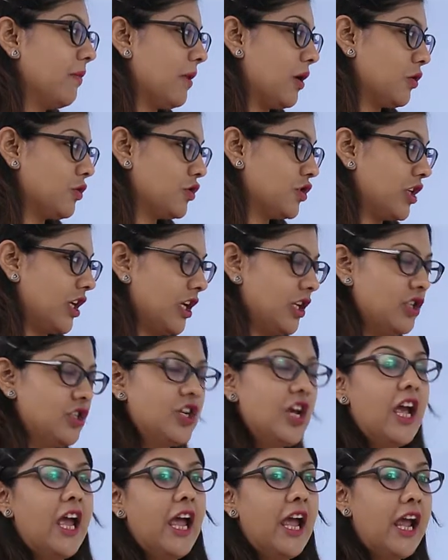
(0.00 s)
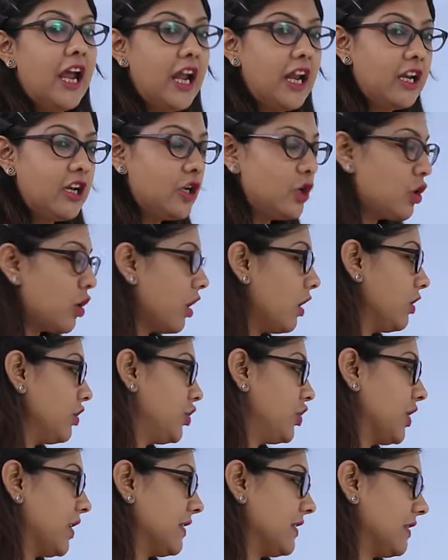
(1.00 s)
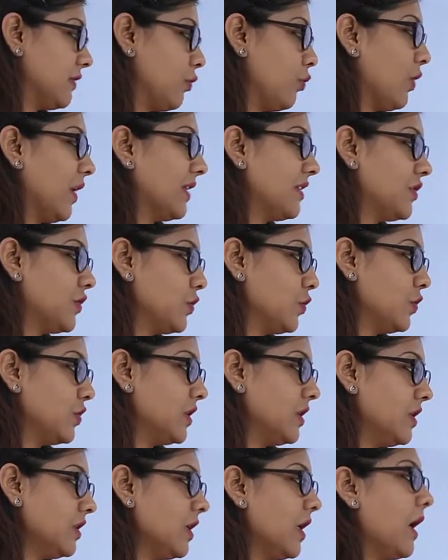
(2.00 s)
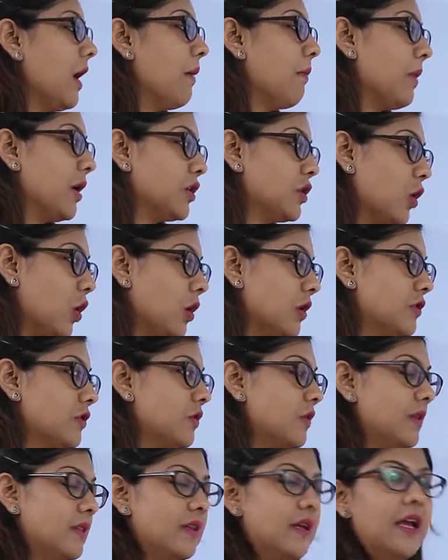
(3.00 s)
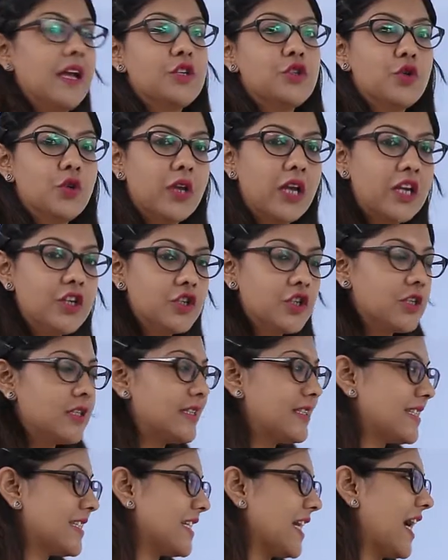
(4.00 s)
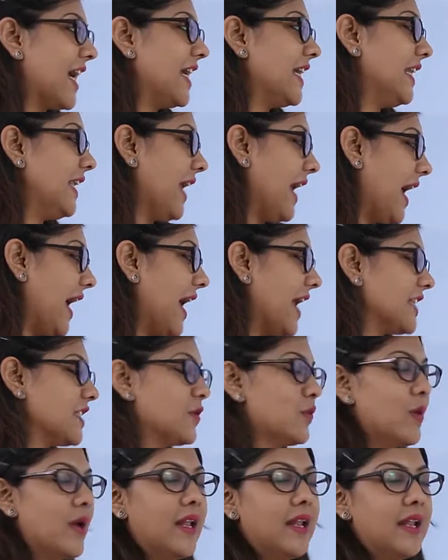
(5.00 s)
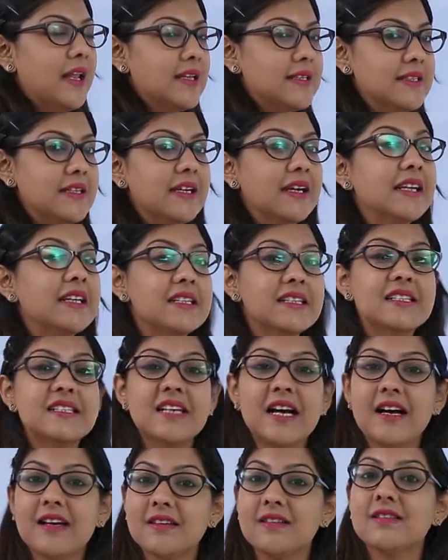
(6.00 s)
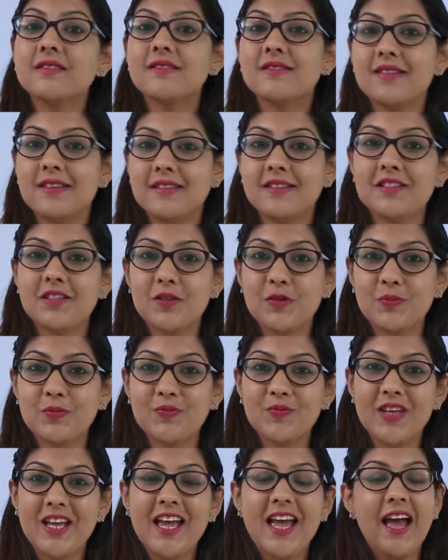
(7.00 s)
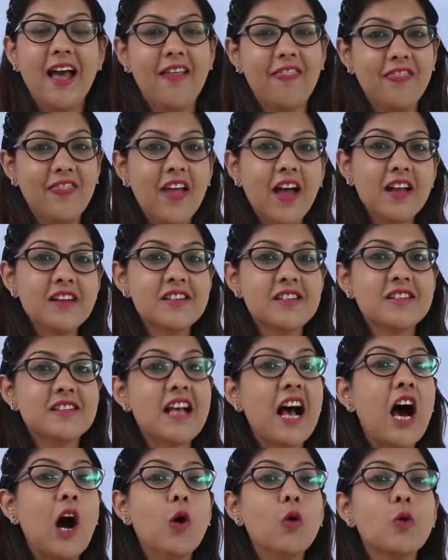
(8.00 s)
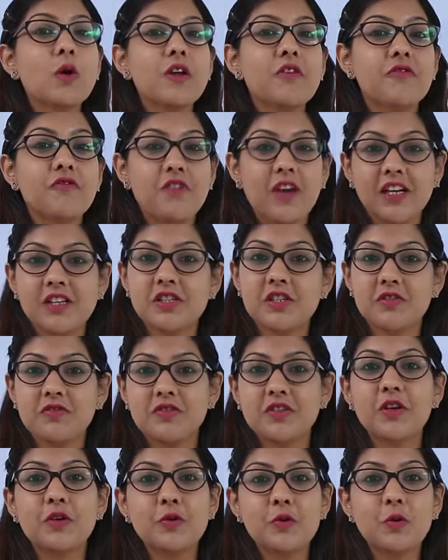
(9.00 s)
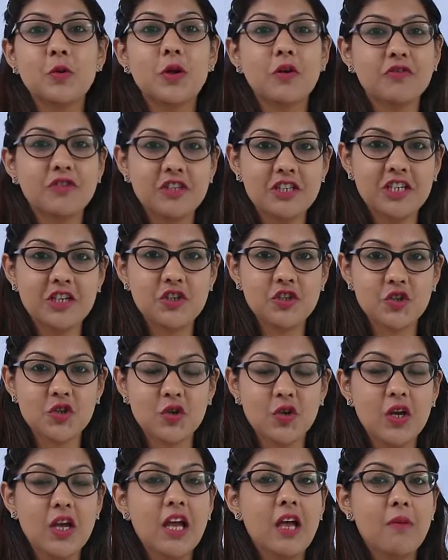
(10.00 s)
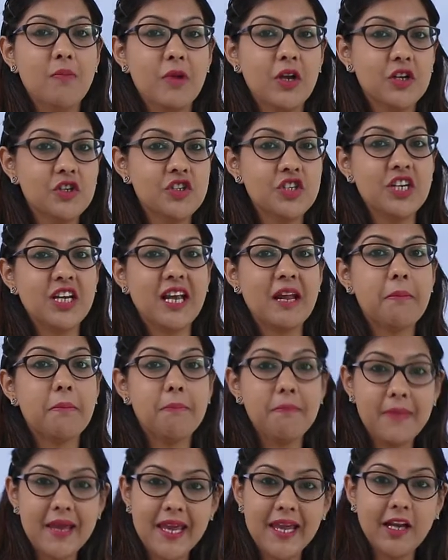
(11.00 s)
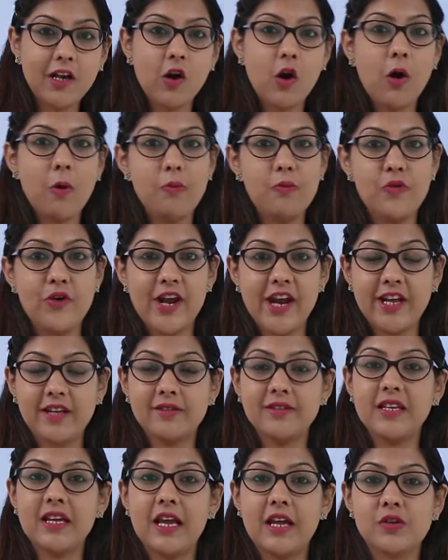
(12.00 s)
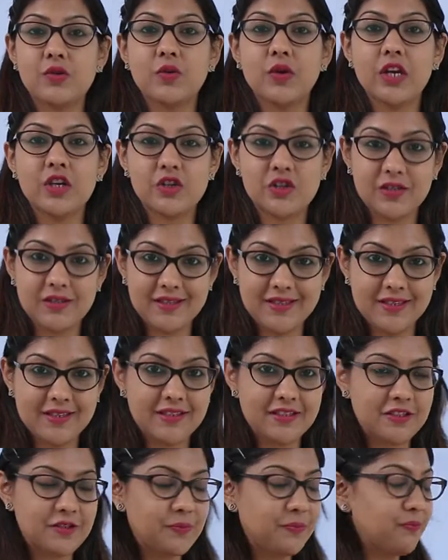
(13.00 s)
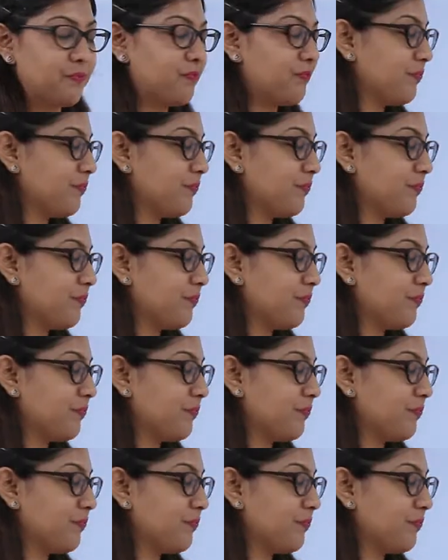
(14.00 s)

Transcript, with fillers: about change in not just one student but also in the education style as well as the entire system. And that is how effective the role of a teacher because she can make or break the education system.